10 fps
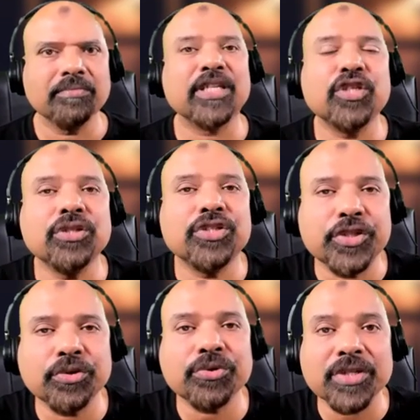But
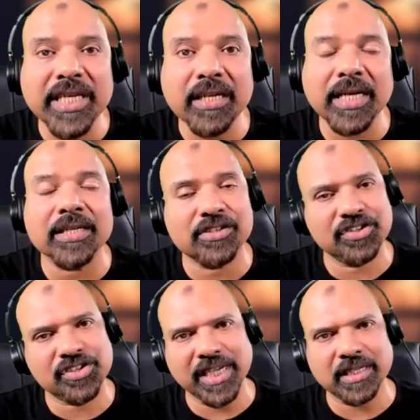did you read the
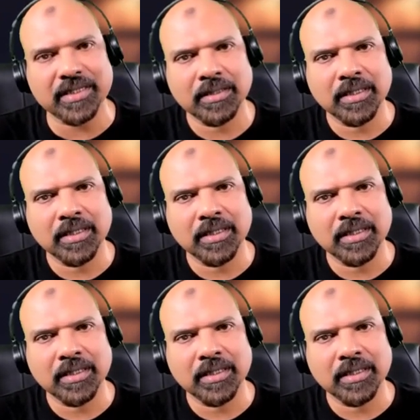answers yet?